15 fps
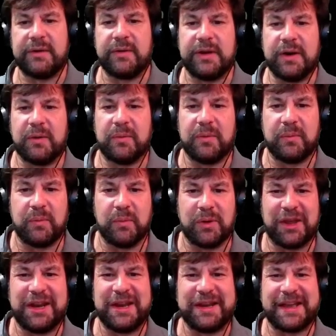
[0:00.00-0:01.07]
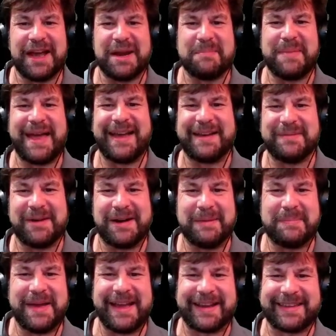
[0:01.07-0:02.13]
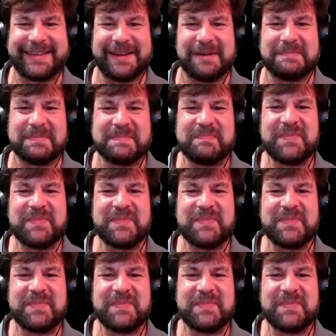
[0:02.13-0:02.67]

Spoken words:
we're getting kind of backed up.